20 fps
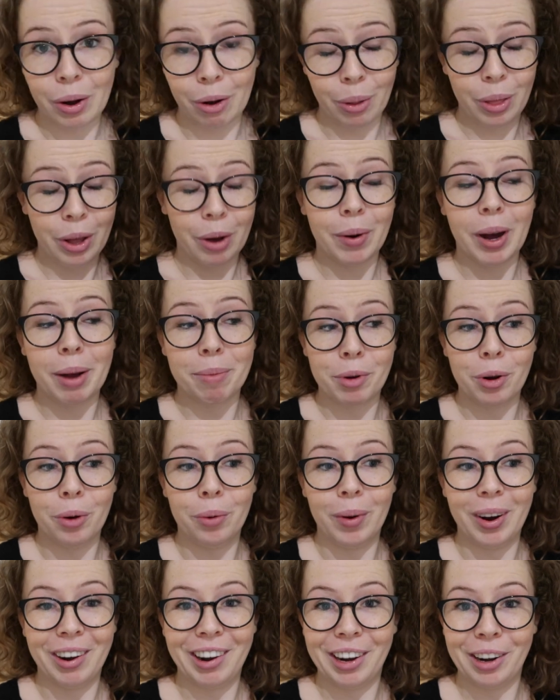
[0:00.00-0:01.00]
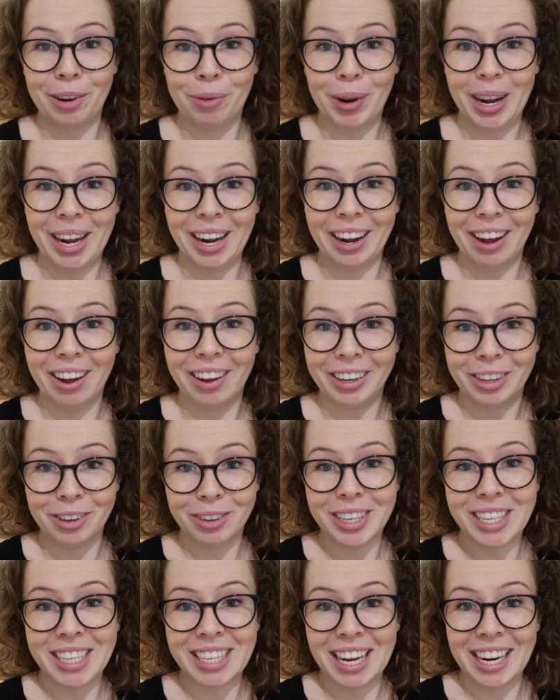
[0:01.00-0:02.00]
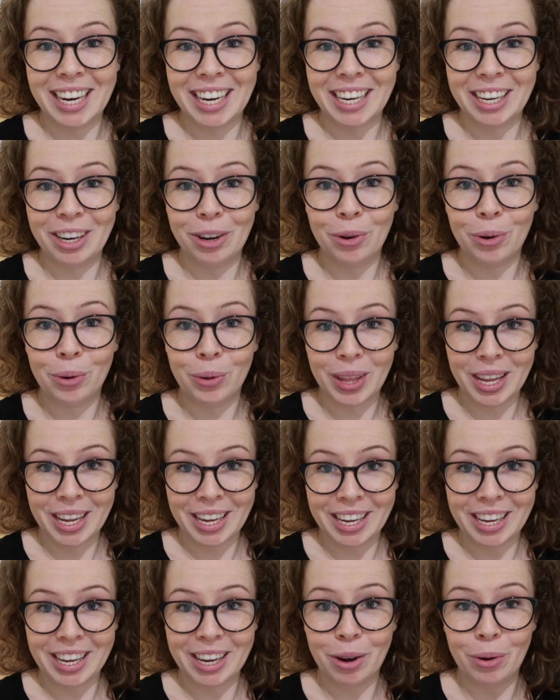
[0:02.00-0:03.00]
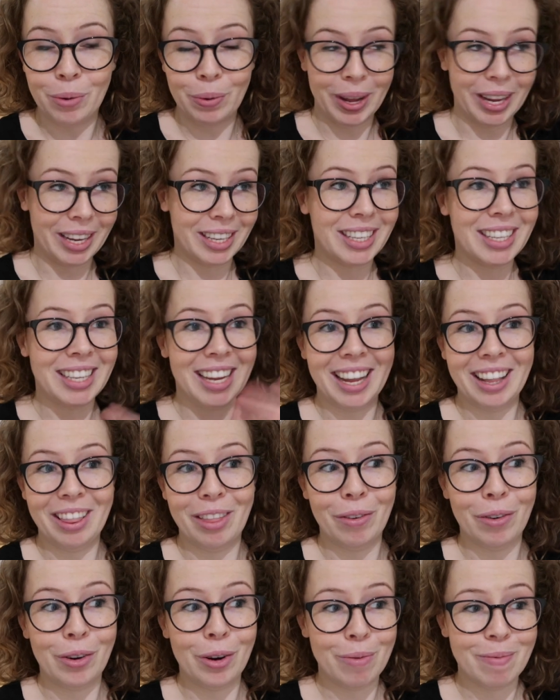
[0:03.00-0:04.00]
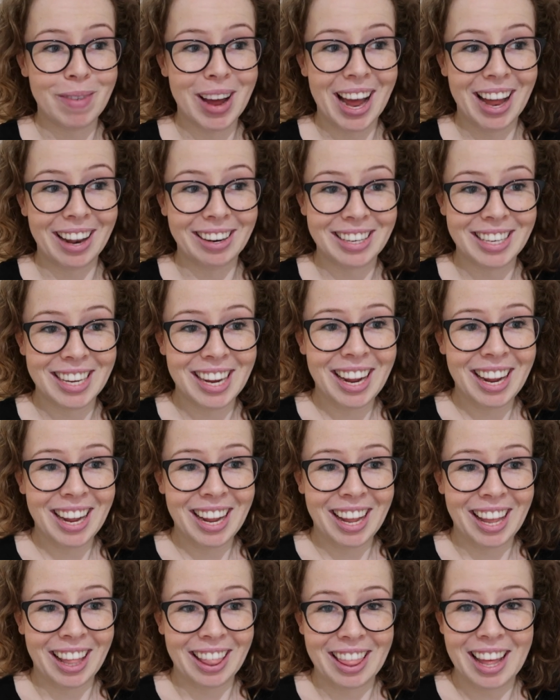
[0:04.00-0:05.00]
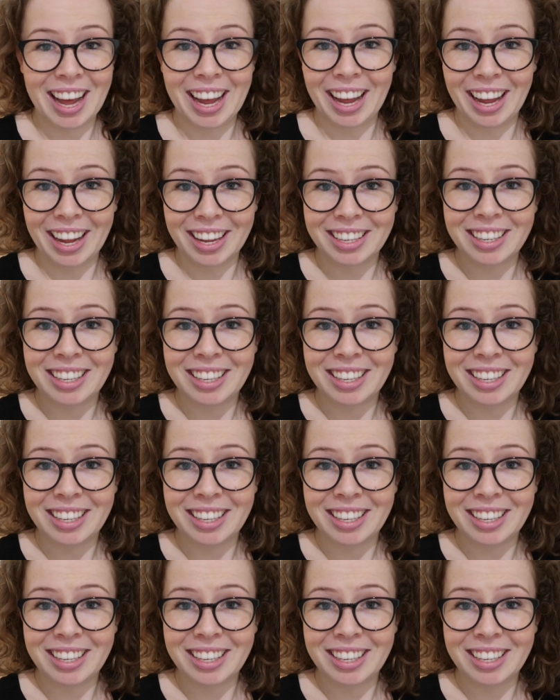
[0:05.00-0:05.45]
Although I'm not wearing a wig, I got to see all the wigs in the room and they're